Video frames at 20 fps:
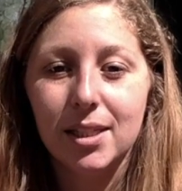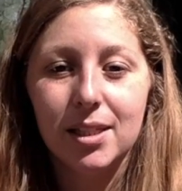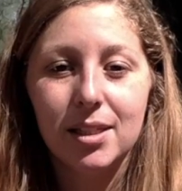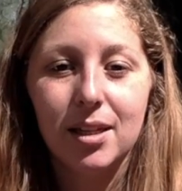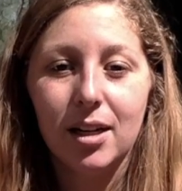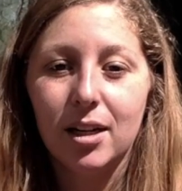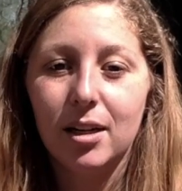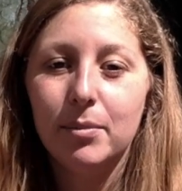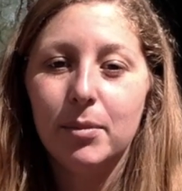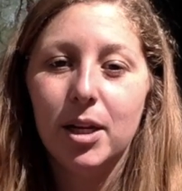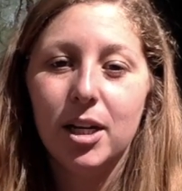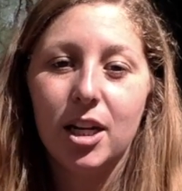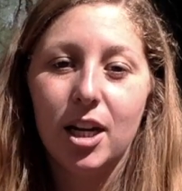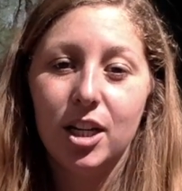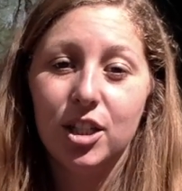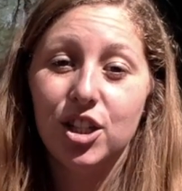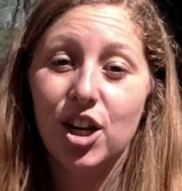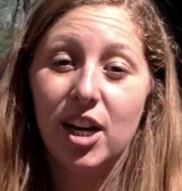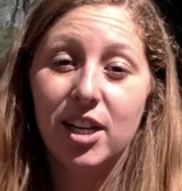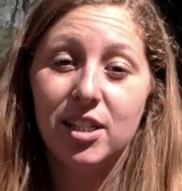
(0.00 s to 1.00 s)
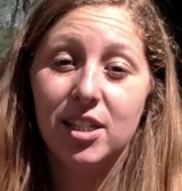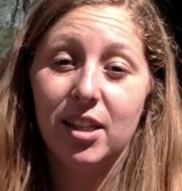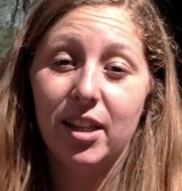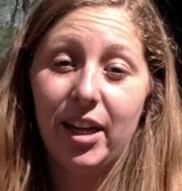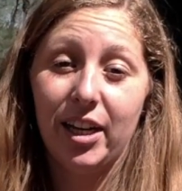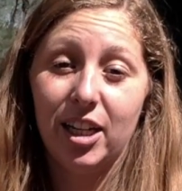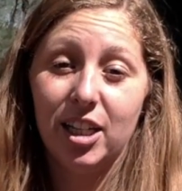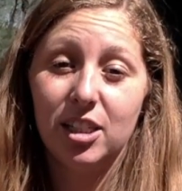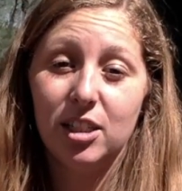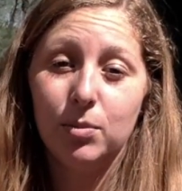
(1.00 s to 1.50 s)
It's not going to be digested
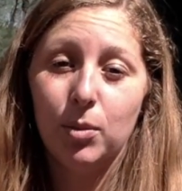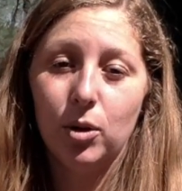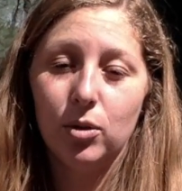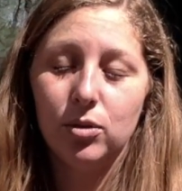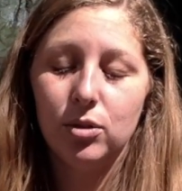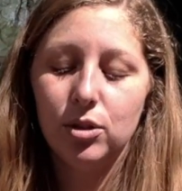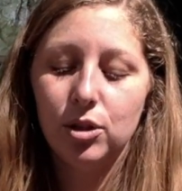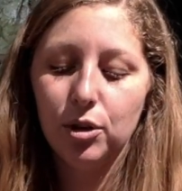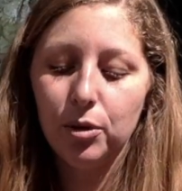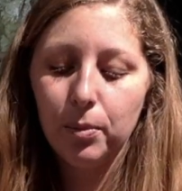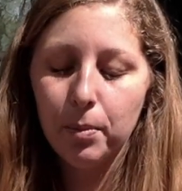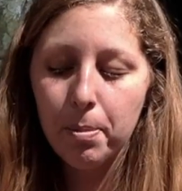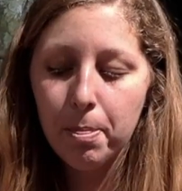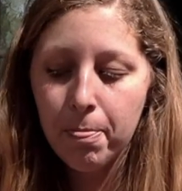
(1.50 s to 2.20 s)
like it's supposed to.